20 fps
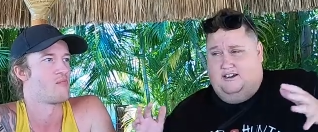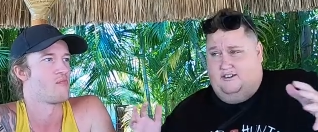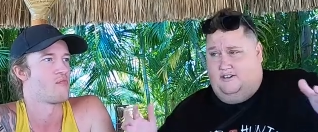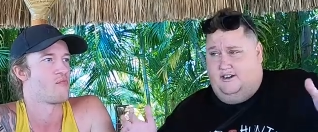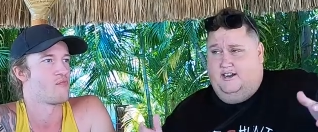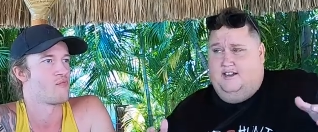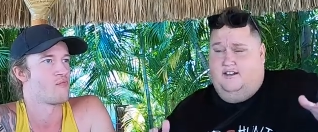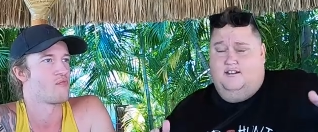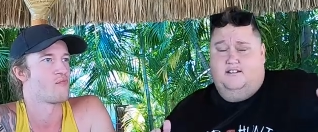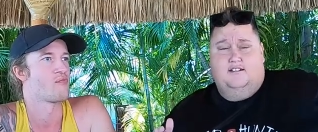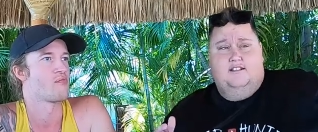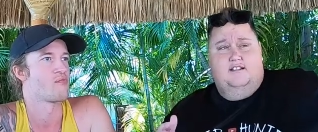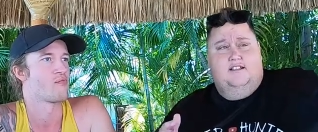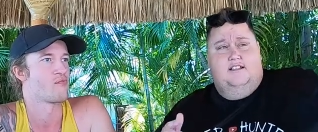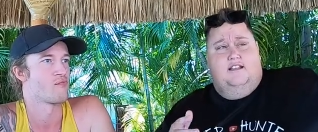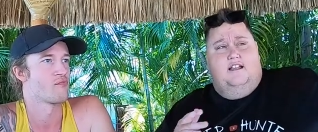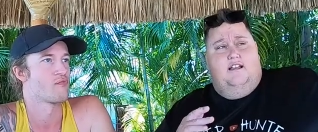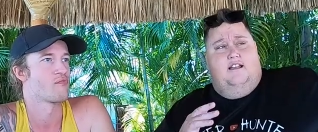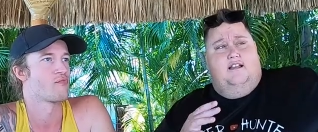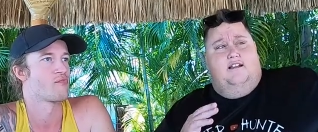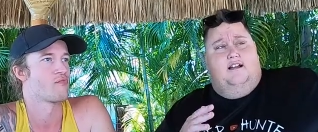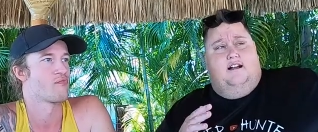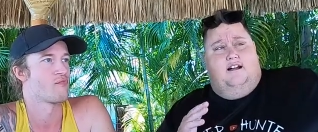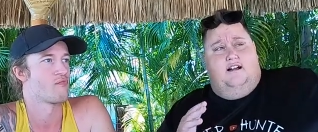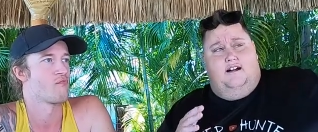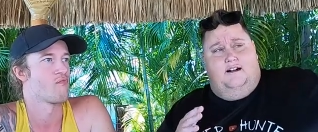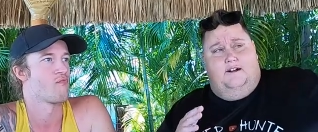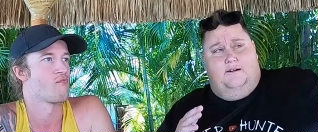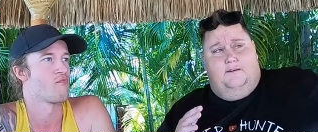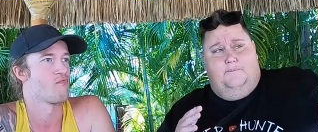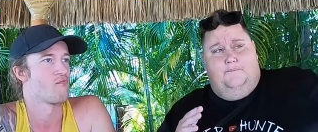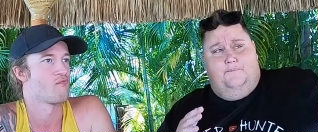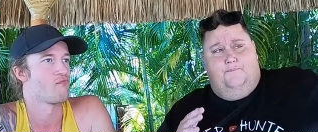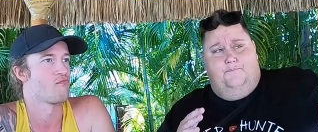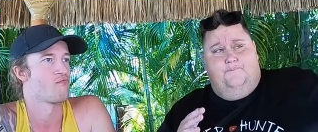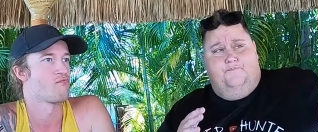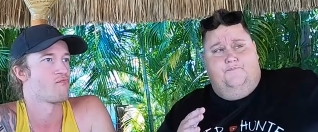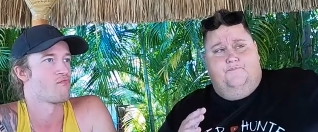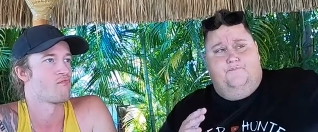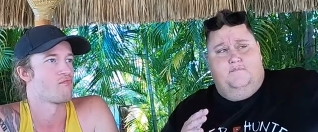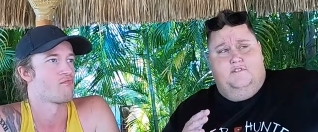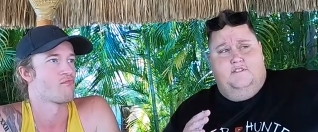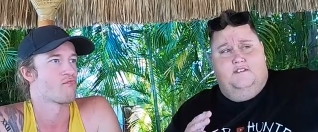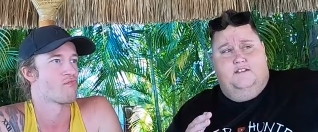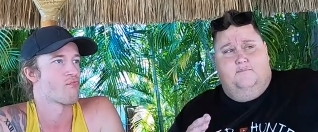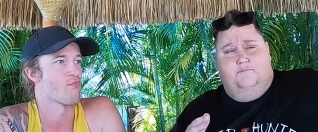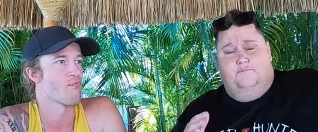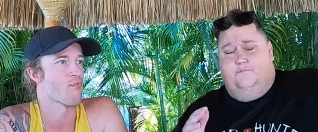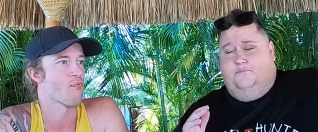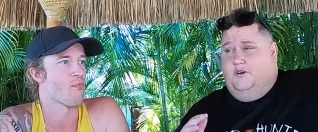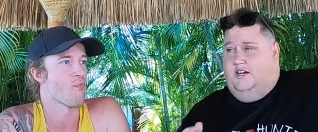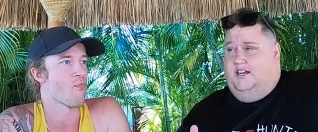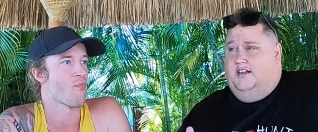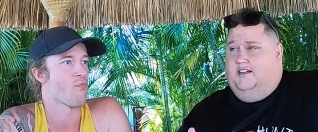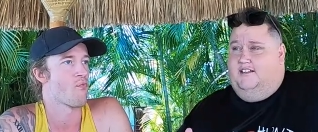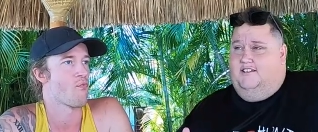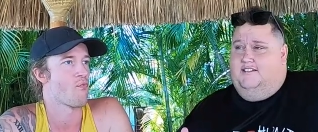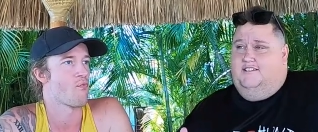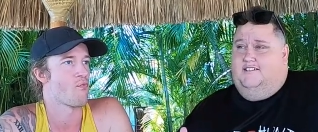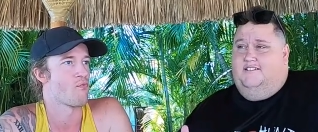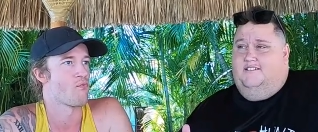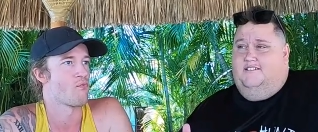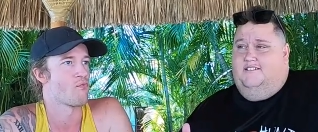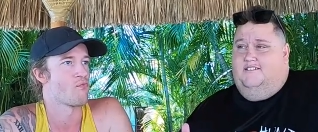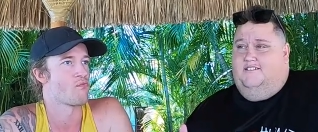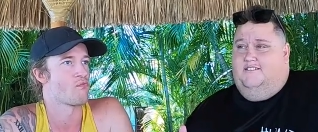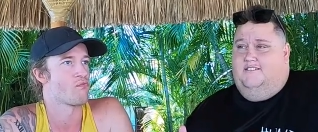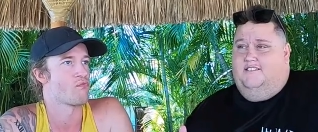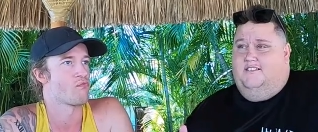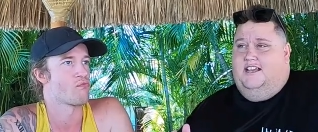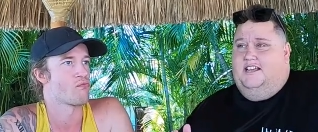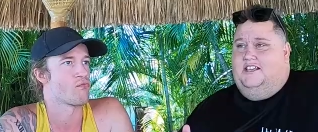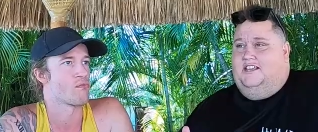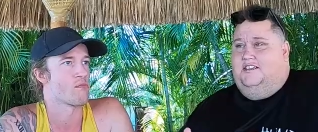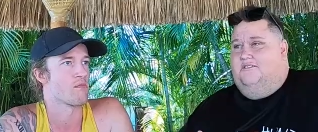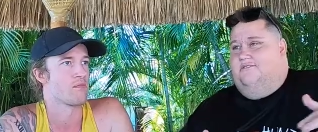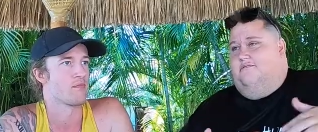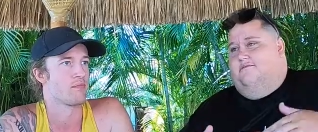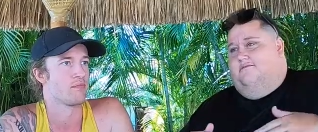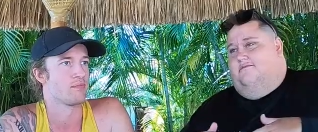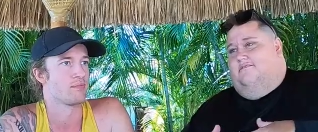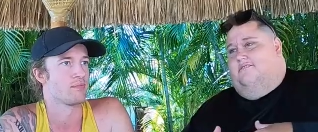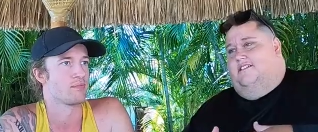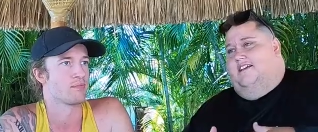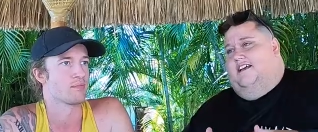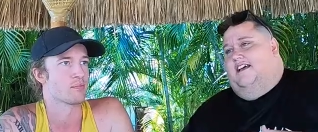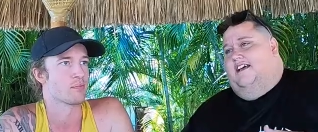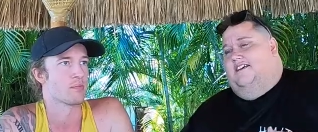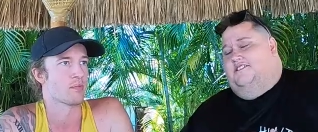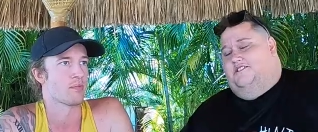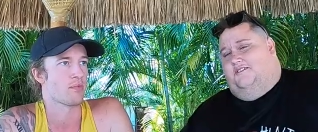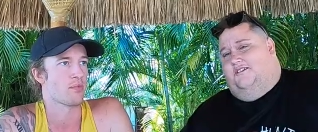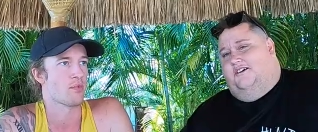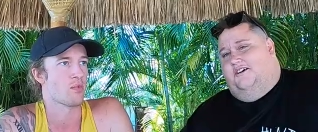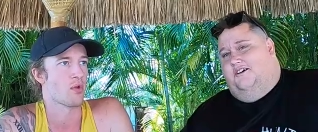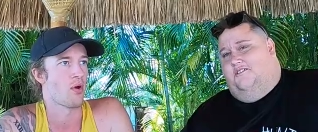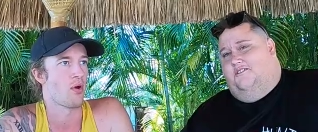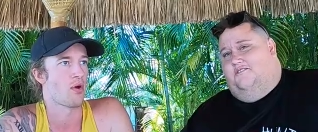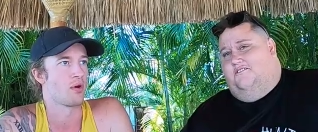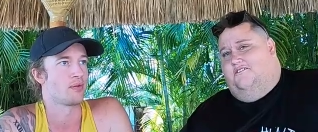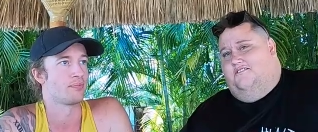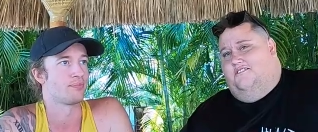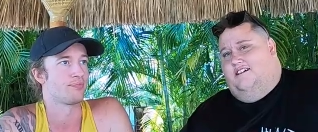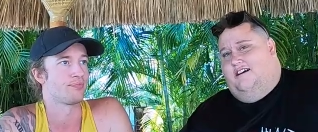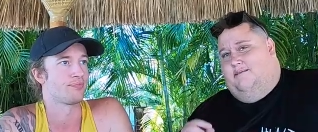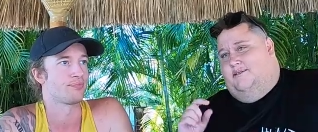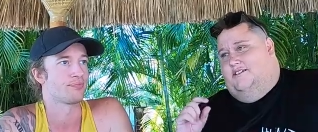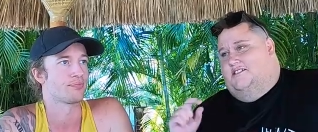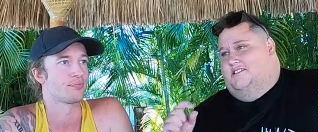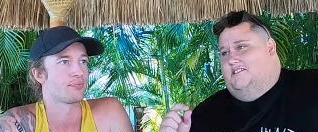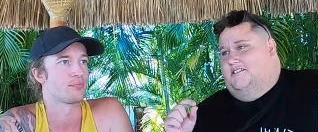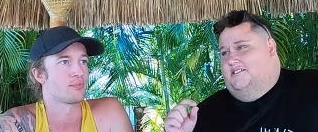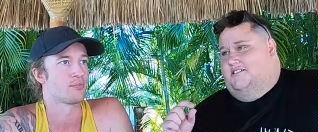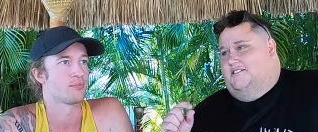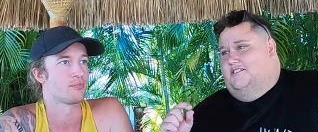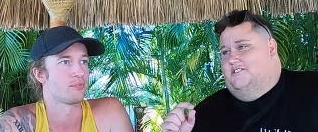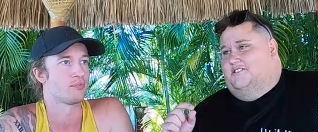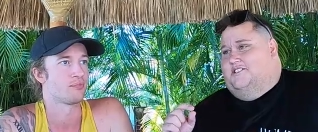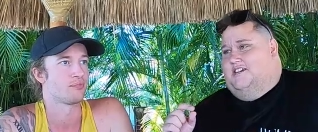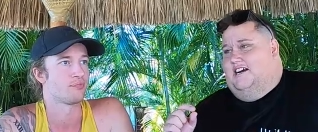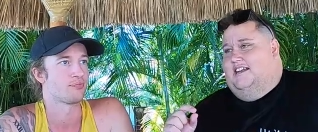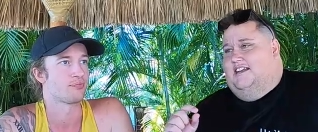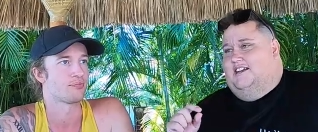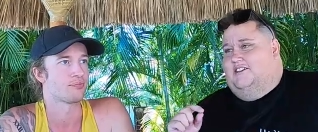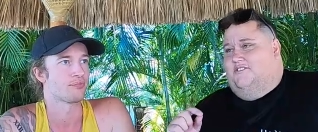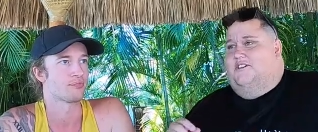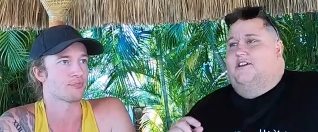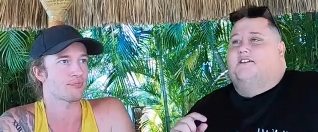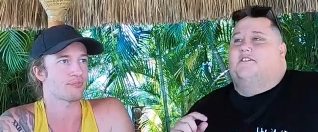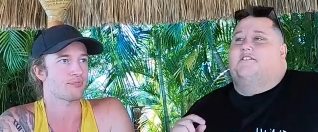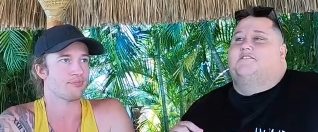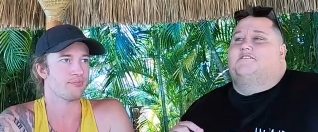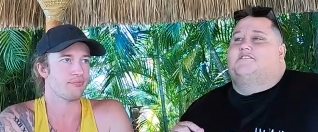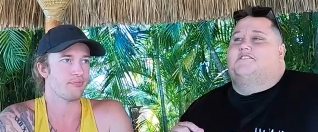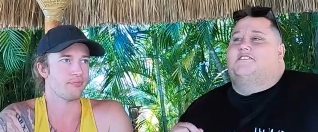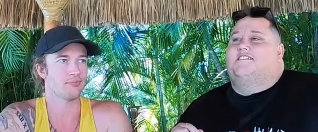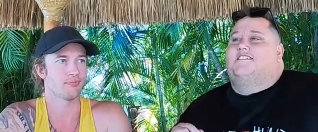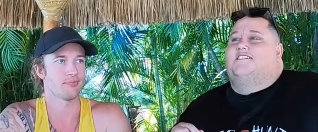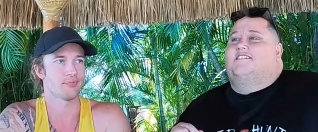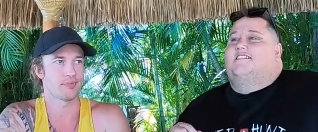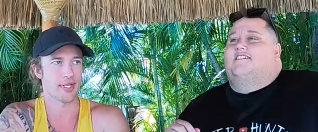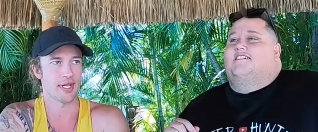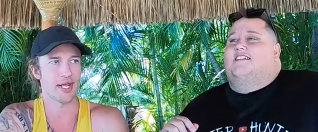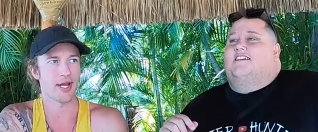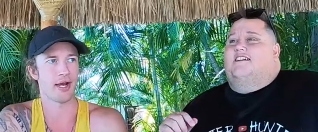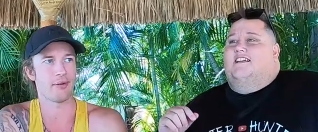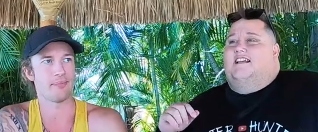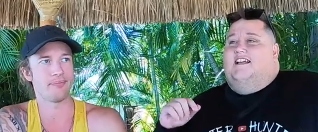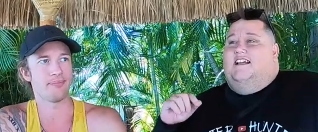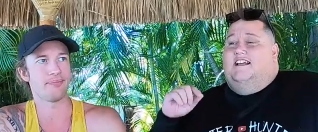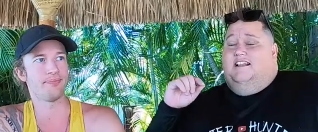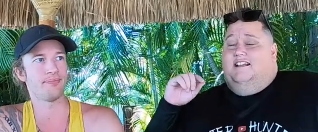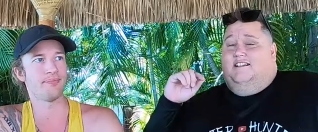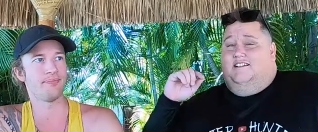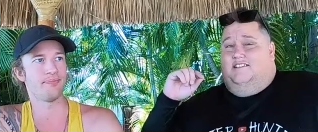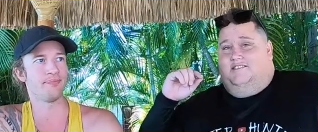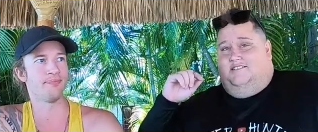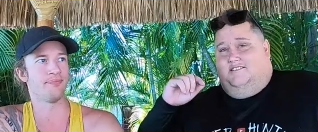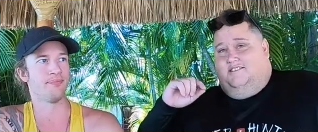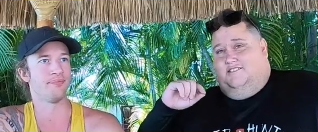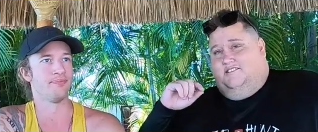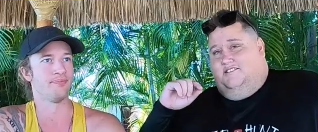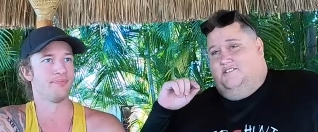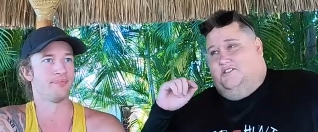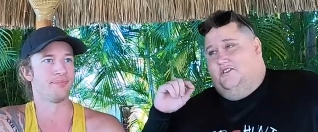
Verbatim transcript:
Speaker 1: area. Um, but like you like as you know, I'm into the little tiny critters. Yeah. And